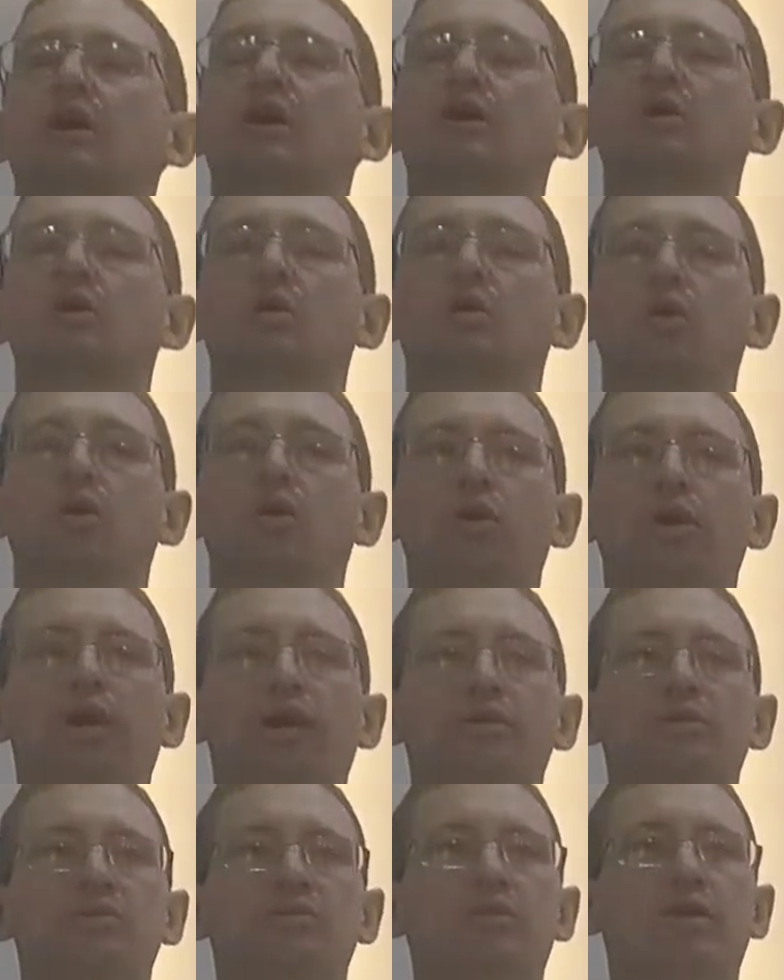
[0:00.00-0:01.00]
O Lord,
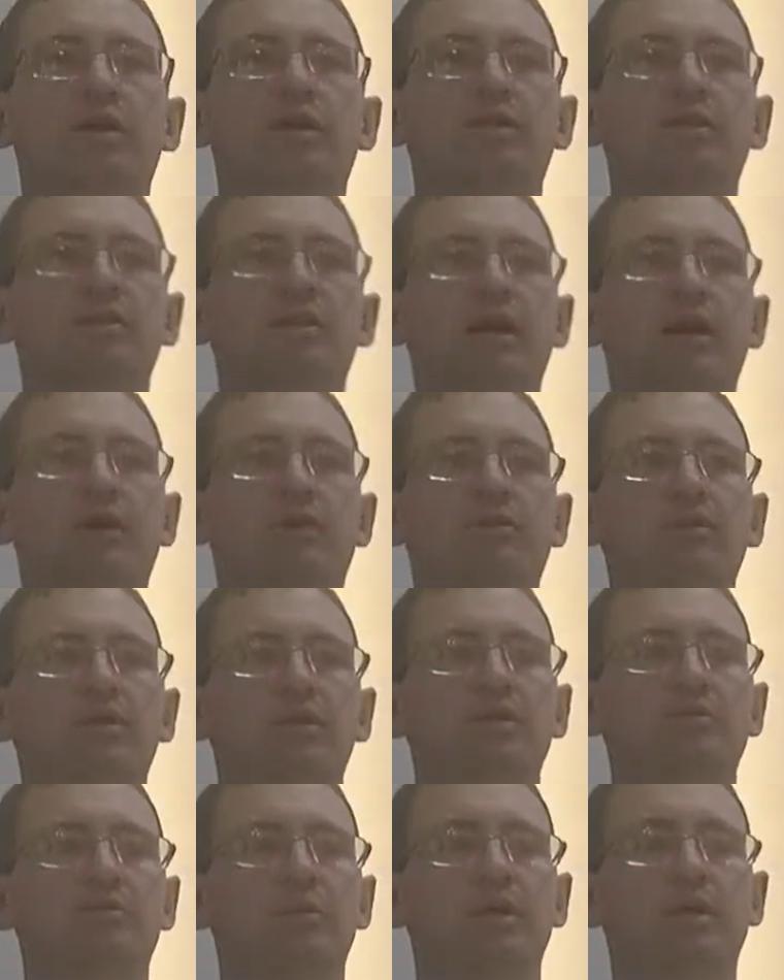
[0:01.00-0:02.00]
our strength and our Redeemer.